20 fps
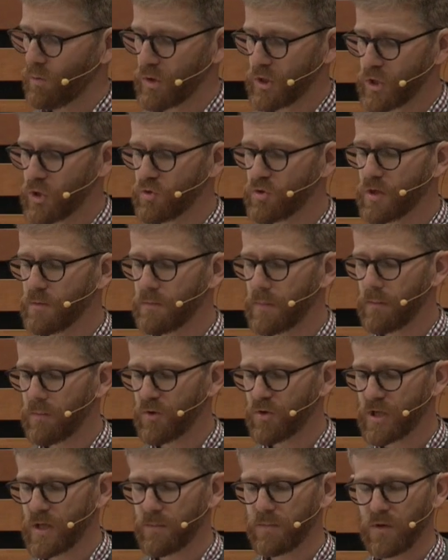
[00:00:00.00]
when union
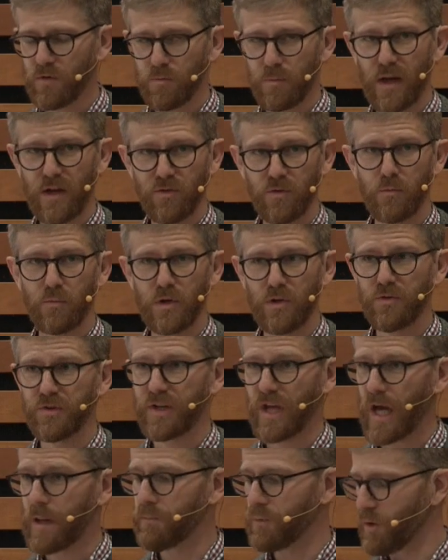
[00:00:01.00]
membership, despite some
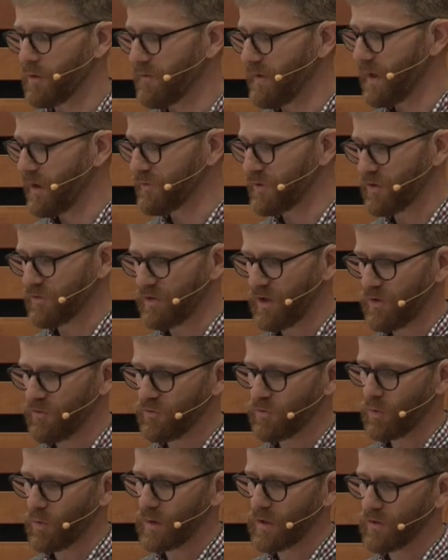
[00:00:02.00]
recent high profile success
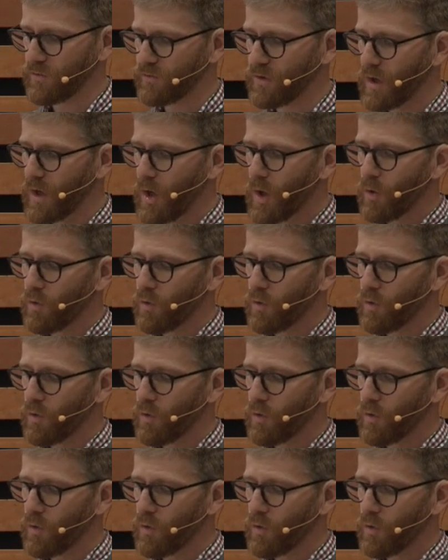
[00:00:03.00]
stories,